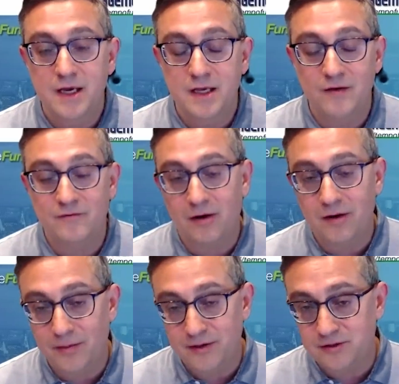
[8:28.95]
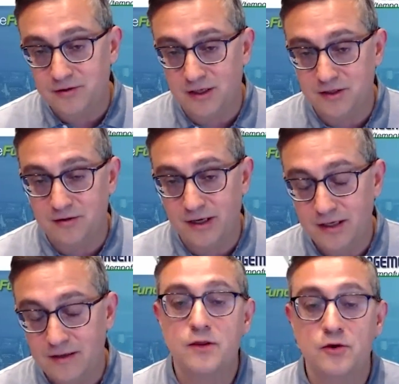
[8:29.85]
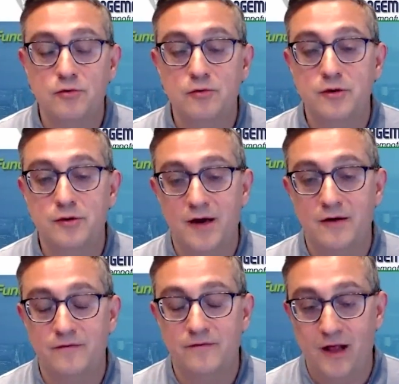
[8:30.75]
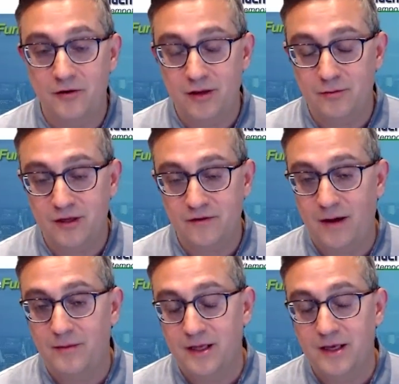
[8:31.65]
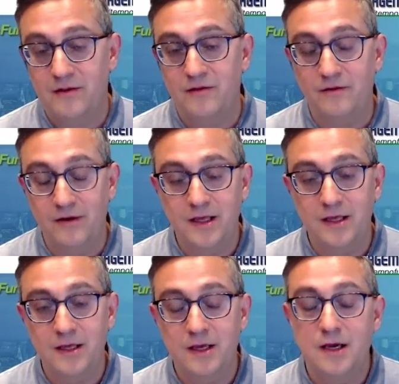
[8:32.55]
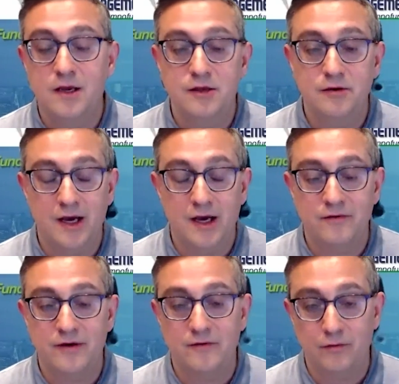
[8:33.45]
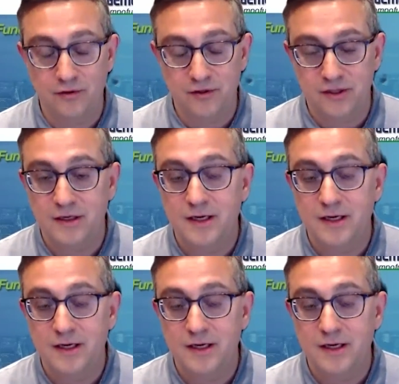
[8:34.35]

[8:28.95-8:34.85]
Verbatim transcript: You have ground-up construction, right? Two, you have value-add multifamily. And three, you have conversion.